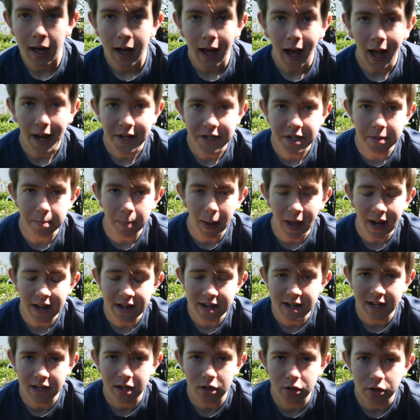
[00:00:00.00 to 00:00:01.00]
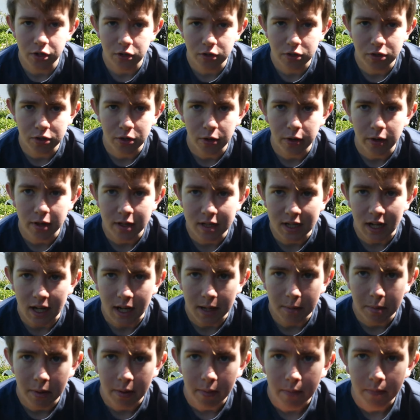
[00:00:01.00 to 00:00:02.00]
And depending on your soil
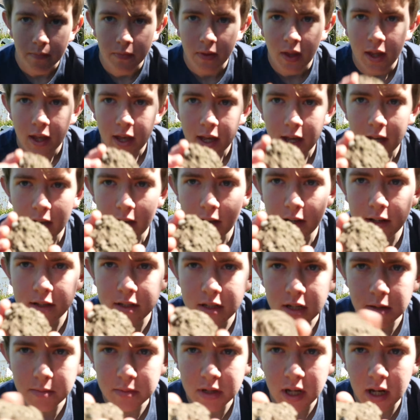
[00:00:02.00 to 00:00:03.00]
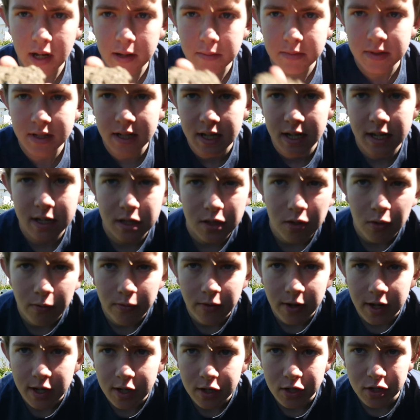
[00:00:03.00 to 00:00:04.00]
type, sometimes it's not
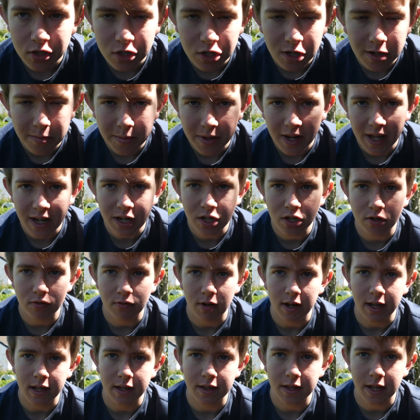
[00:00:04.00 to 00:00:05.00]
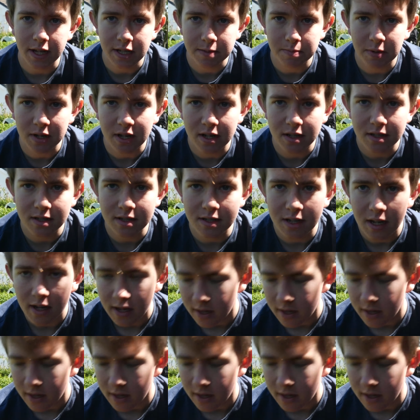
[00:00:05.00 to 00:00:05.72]
very good germination rate, and that's because